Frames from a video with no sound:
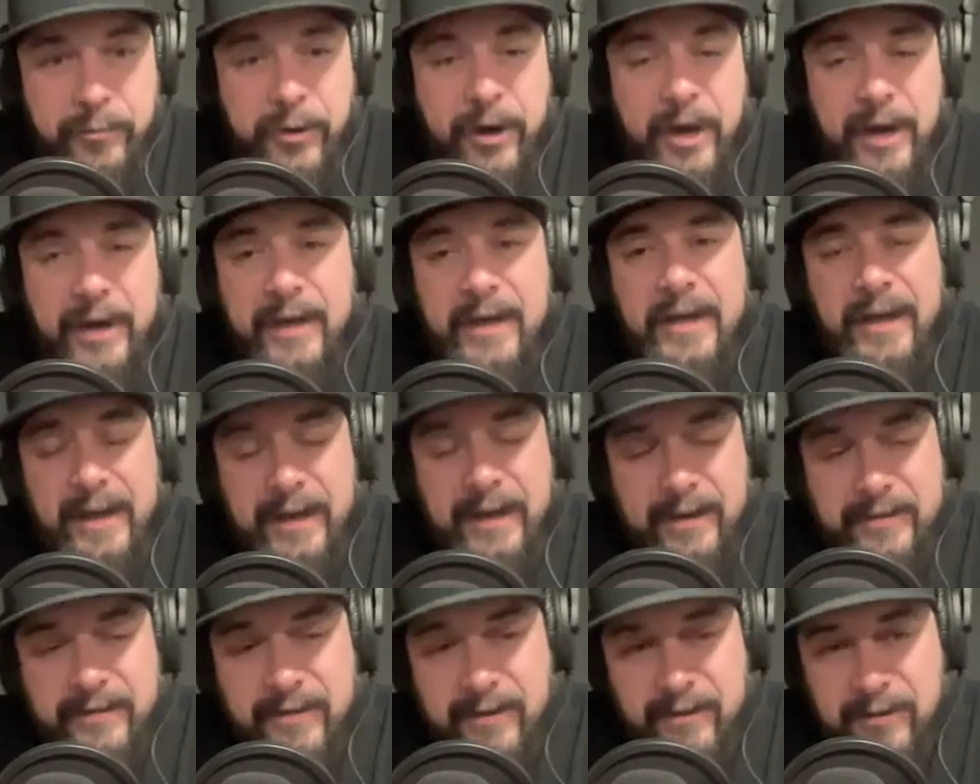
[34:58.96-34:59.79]
But
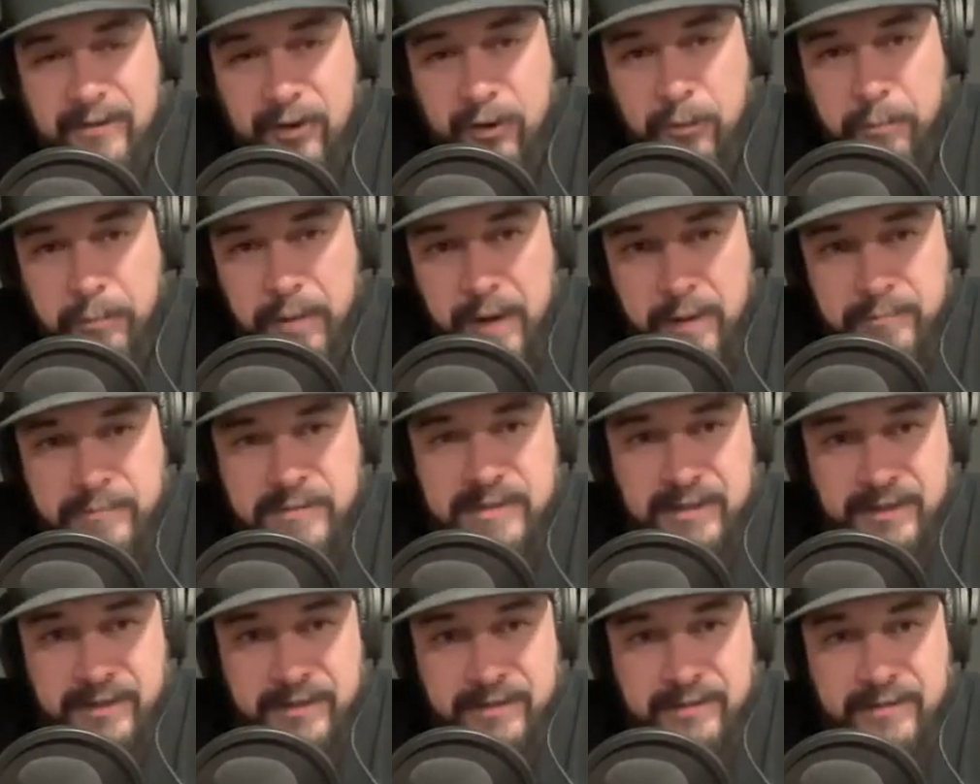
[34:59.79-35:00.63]
the little
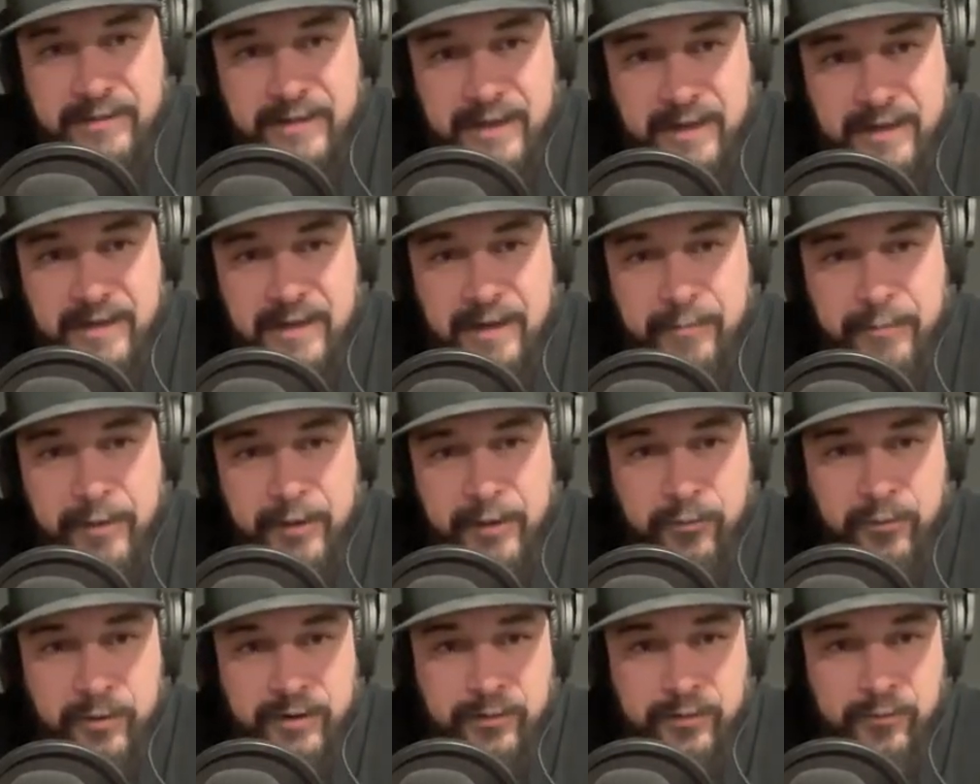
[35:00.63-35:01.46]
bumps that come
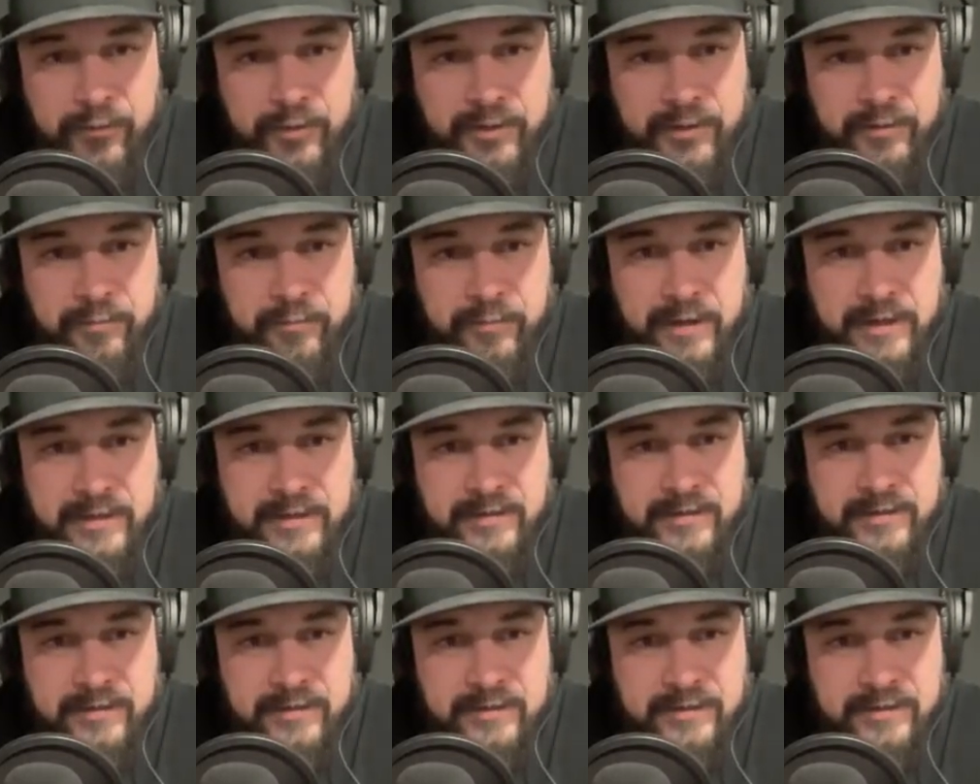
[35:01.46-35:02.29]
out when the
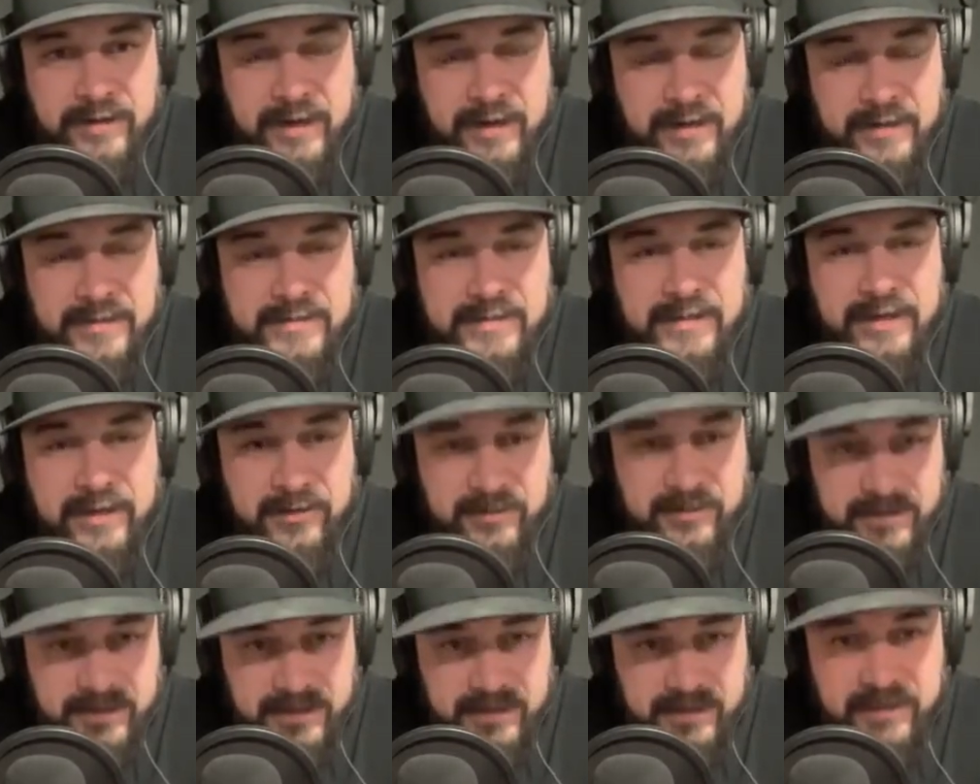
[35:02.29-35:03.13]
mud kind of
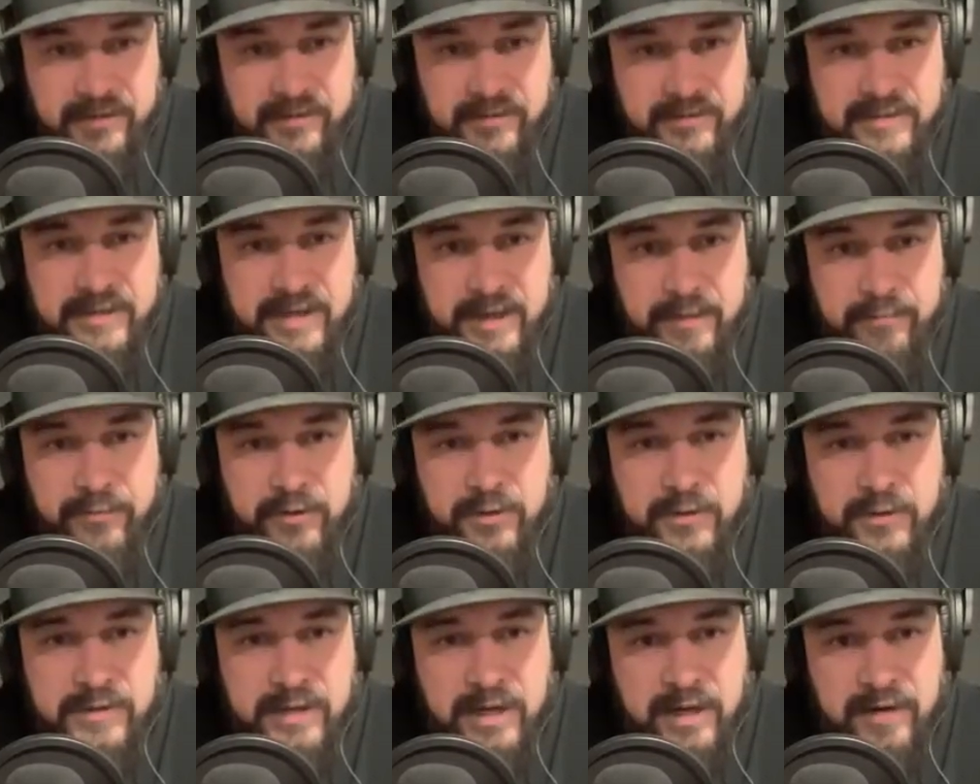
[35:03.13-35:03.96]
settles, it'll skim
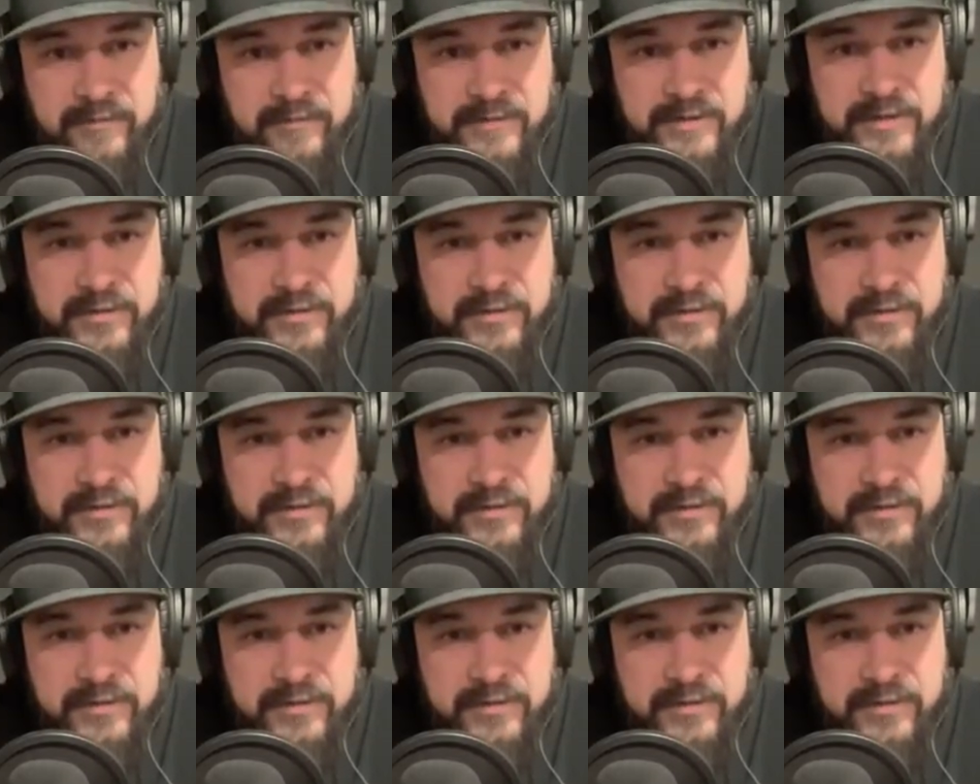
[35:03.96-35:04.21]
those off